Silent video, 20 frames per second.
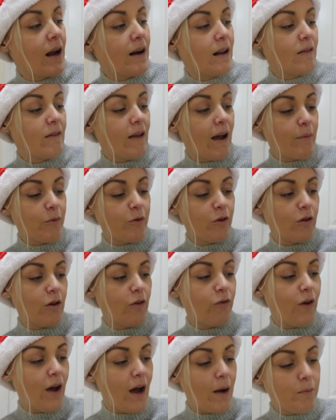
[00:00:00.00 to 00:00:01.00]
and it's
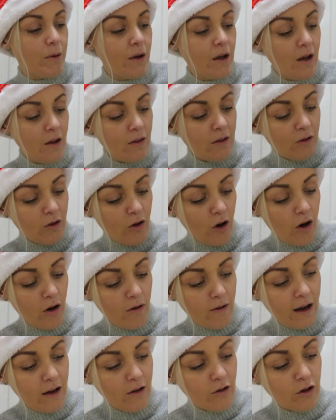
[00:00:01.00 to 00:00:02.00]
absolutely fab. It's
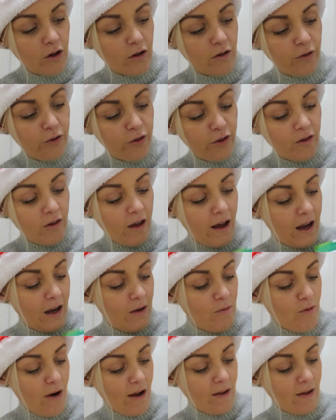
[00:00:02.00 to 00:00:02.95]
got like loads of slime